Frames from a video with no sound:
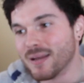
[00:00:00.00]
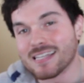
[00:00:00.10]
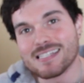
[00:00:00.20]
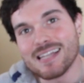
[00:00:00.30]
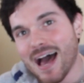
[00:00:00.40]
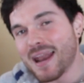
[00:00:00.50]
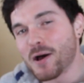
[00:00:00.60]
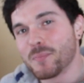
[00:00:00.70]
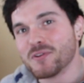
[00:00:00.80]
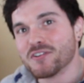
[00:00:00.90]
but it's not
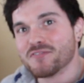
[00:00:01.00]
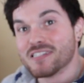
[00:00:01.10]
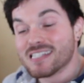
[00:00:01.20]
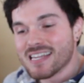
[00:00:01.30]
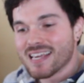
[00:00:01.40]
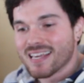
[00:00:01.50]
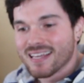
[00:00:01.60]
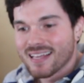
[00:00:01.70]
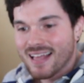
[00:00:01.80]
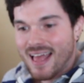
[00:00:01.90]
helping your
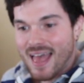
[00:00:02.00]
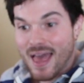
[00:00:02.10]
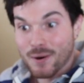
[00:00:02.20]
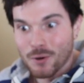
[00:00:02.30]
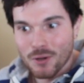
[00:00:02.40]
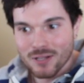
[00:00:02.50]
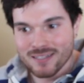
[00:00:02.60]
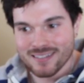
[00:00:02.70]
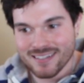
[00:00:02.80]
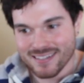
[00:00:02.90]
physique at all.
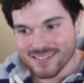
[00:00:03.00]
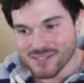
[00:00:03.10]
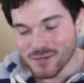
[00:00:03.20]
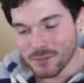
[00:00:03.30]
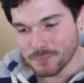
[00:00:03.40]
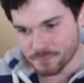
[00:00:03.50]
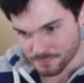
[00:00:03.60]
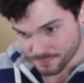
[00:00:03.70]
So